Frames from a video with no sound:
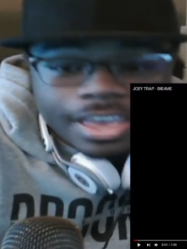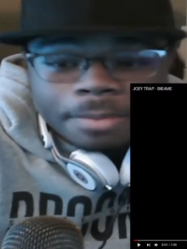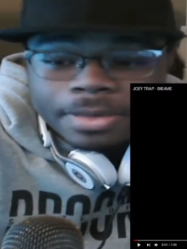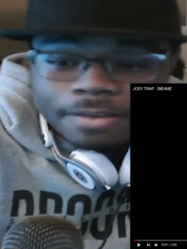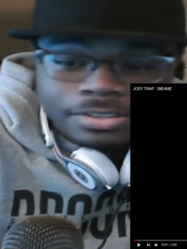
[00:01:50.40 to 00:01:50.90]

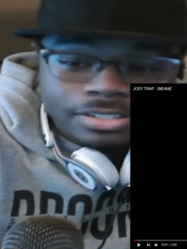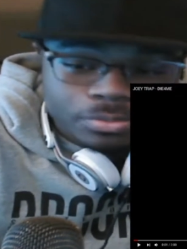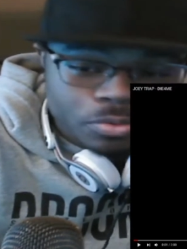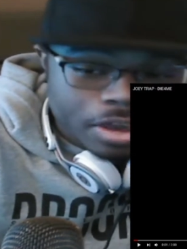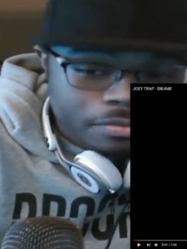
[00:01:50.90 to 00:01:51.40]
but every
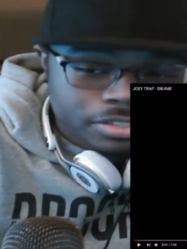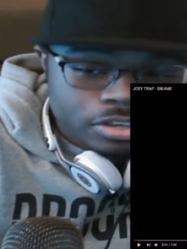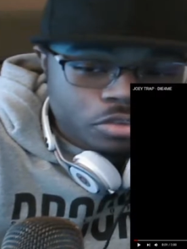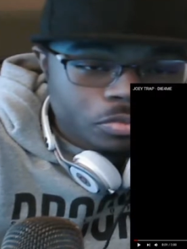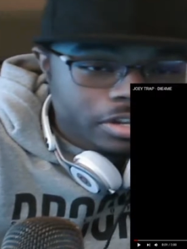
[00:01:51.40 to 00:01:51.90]
whatever
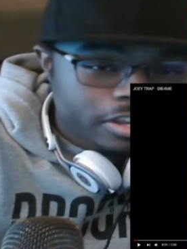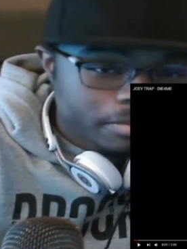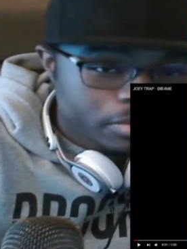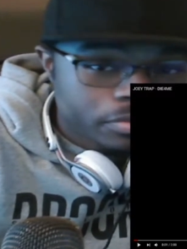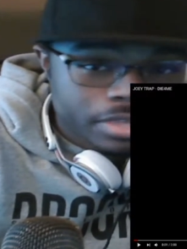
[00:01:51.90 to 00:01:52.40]
song you want to hear
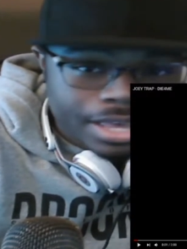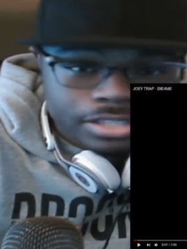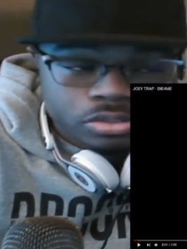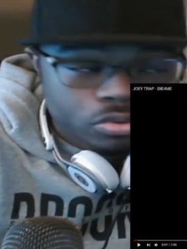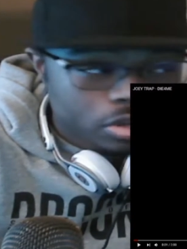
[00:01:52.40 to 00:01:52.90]
me
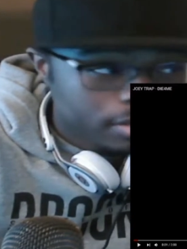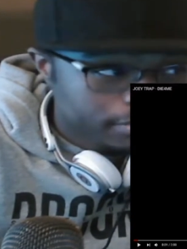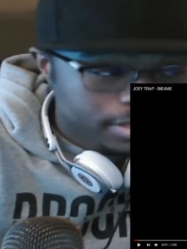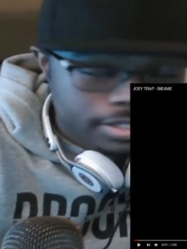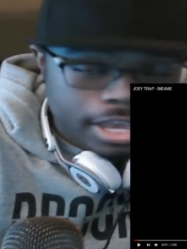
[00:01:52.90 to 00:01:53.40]
react to of
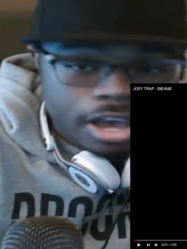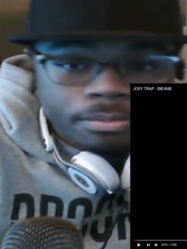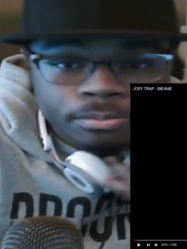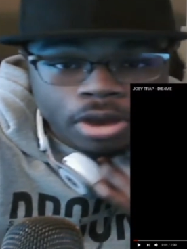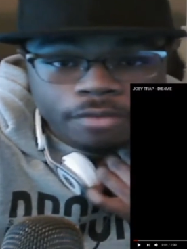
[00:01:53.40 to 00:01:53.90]
this
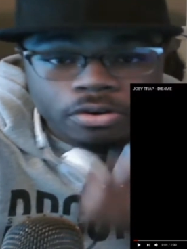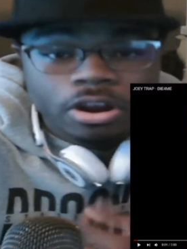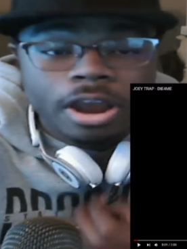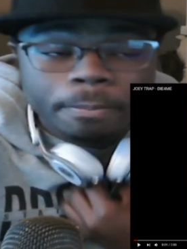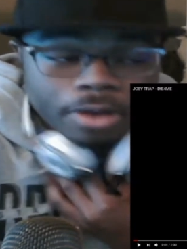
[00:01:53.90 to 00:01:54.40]
album, I've
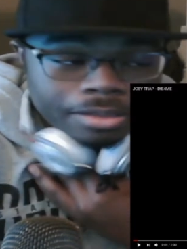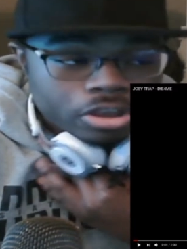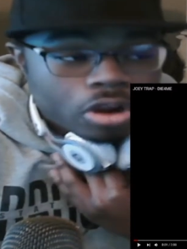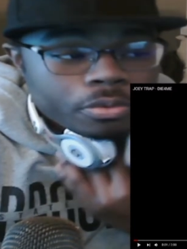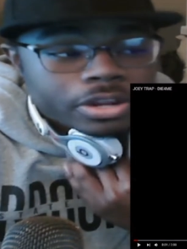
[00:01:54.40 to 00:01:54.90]
I probably
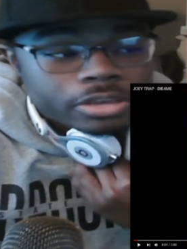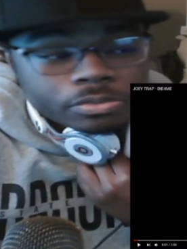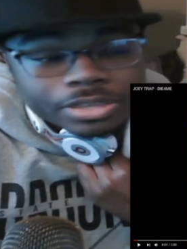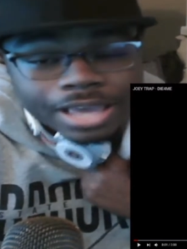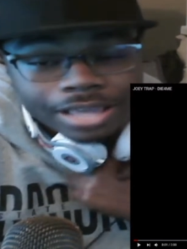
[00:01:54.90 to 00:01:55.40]
already
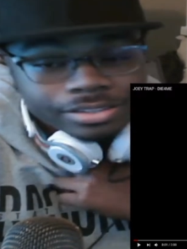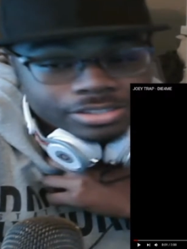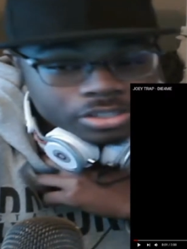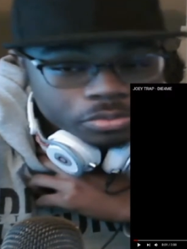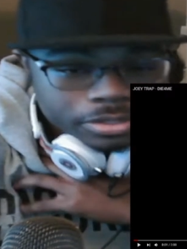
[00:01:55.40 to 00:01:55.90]

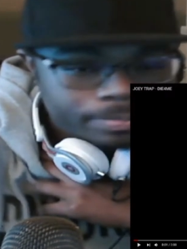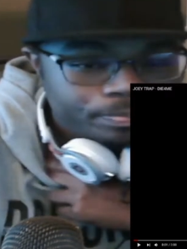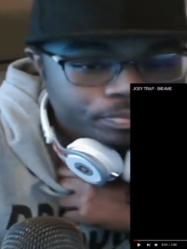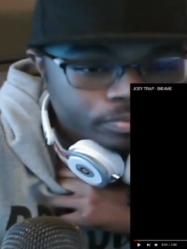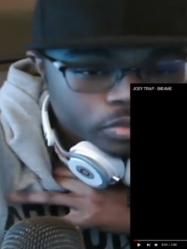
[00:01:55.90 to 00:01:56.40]
reacted to it,
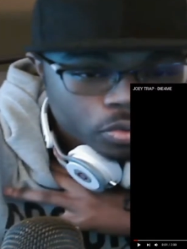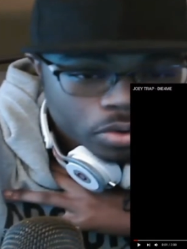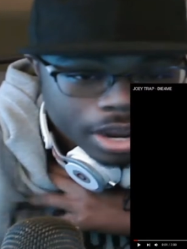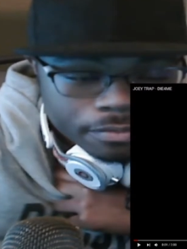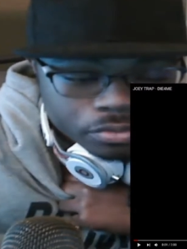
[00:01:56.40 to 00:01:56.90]

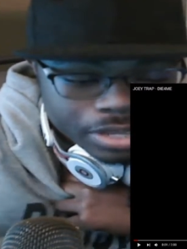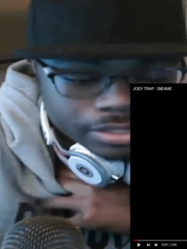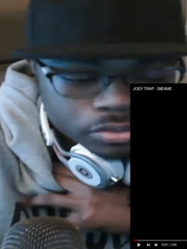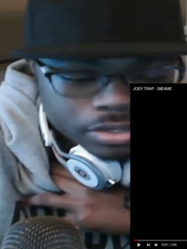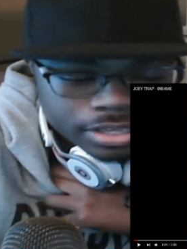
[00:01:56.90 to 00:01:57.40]
or I haven't
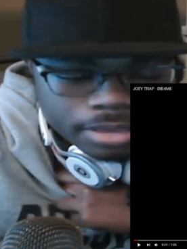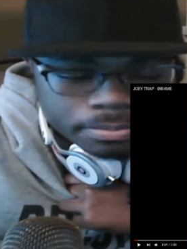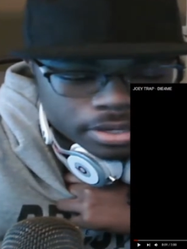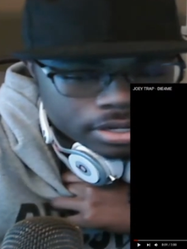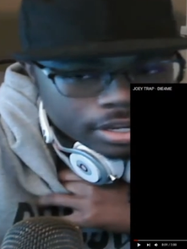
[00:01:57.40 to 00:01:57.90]
reacted to it yet.
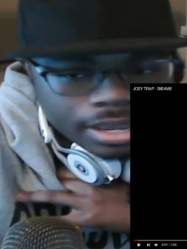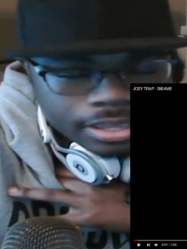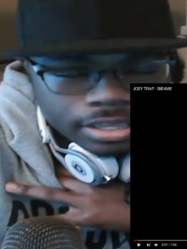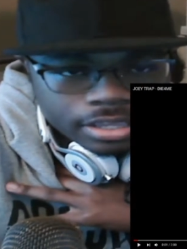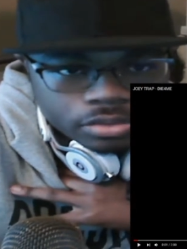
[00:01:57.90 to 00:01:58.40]
But
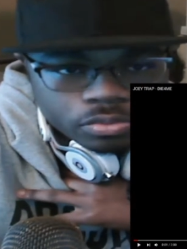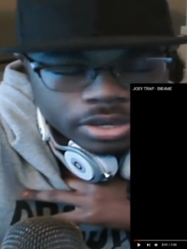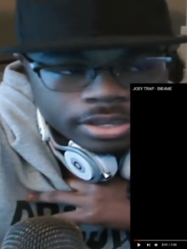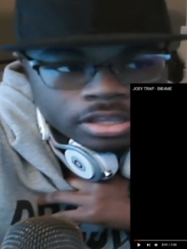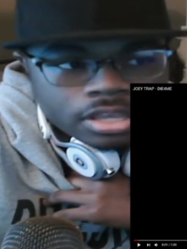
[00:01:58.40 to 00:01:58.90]
either
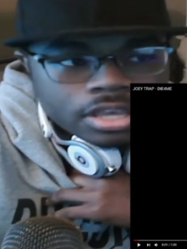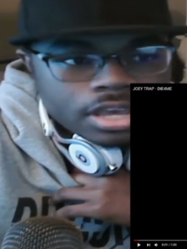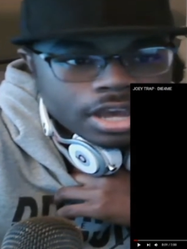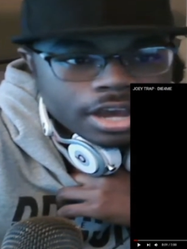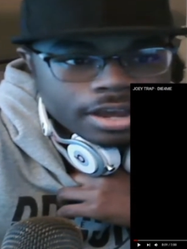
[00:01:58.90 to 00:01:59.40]
way,
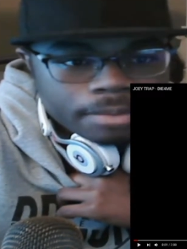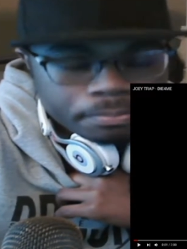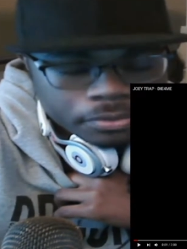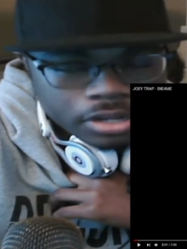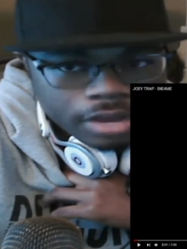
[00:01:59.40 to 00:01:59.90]
I'm
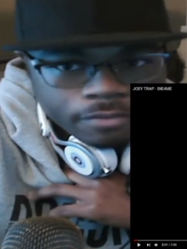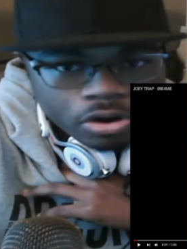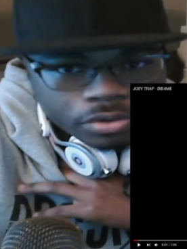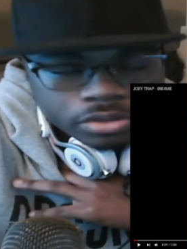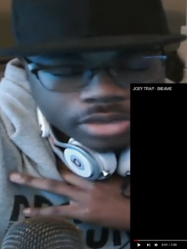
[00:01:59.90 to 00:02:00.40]
I've
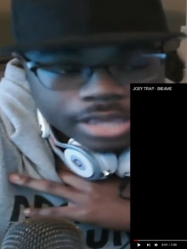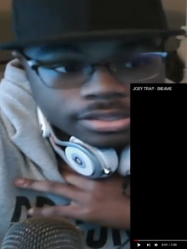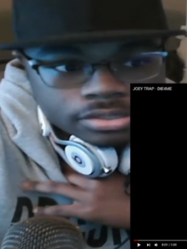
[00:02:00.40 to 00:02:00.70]
already reacted